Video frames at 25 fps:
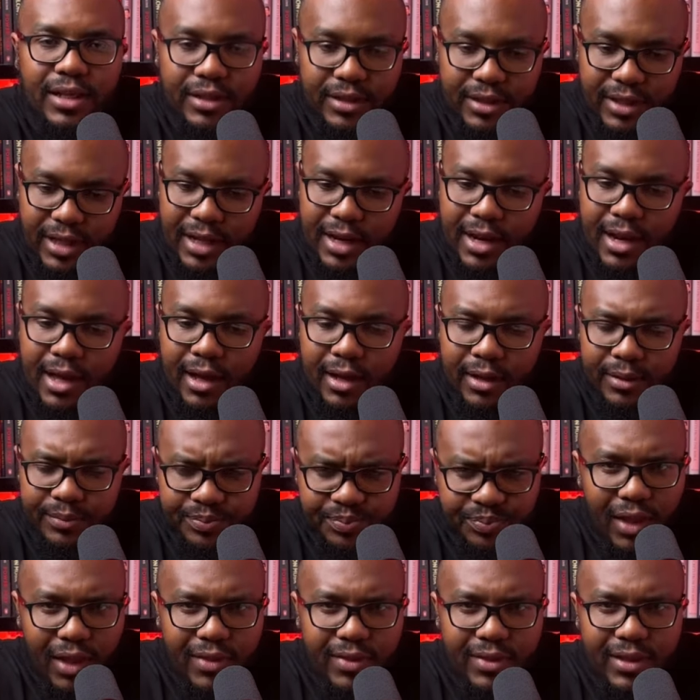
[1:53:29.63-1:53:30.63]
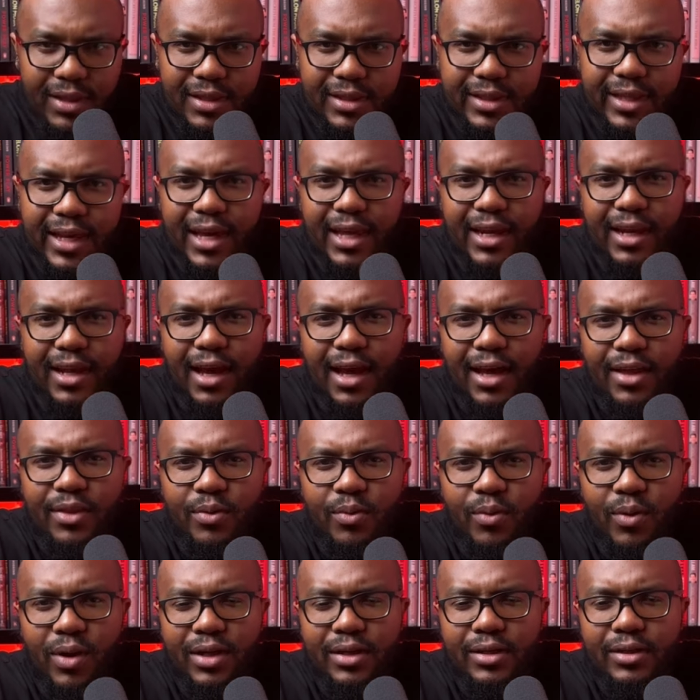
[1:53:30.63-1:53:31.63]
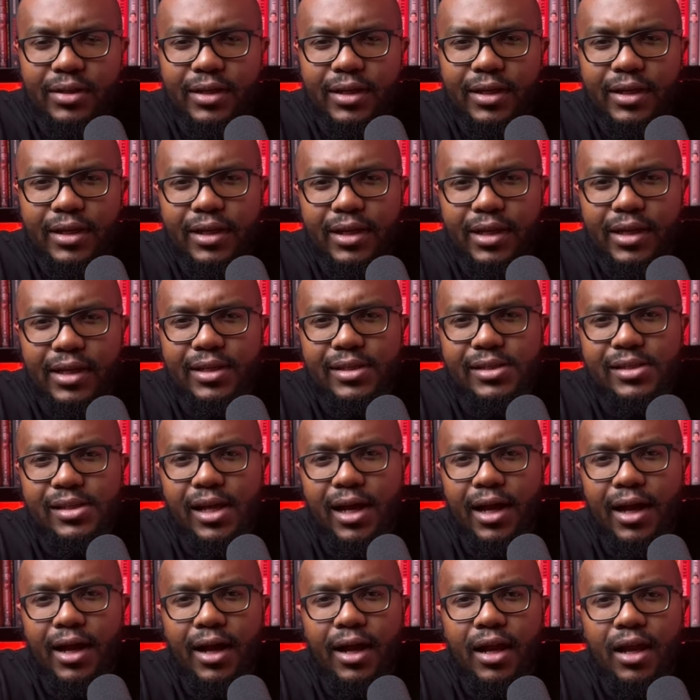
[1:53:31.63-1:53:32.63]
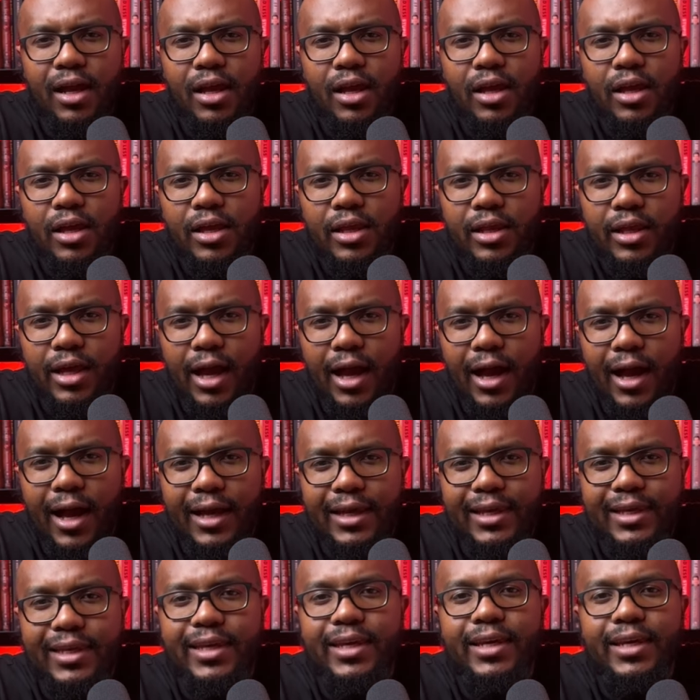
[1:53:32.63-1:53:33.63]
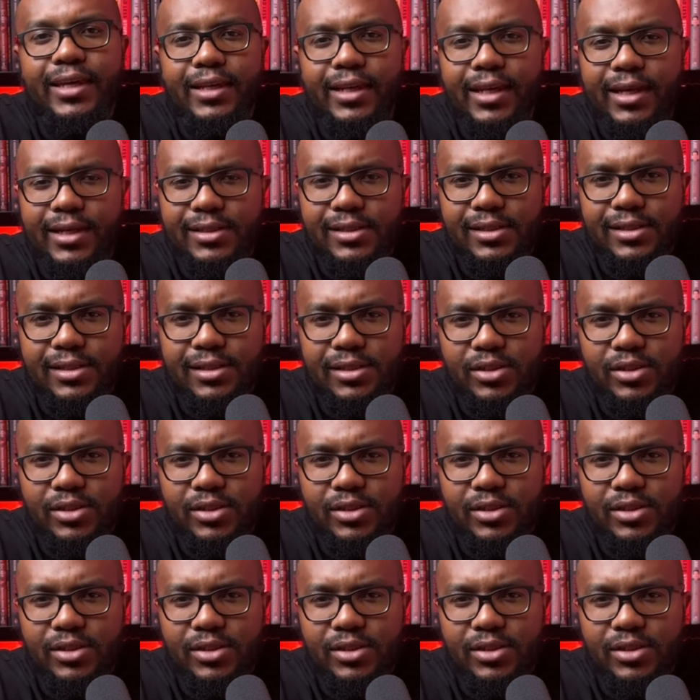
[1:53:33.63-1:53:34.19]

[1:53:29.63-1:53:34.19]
Then the third other one is Keynest.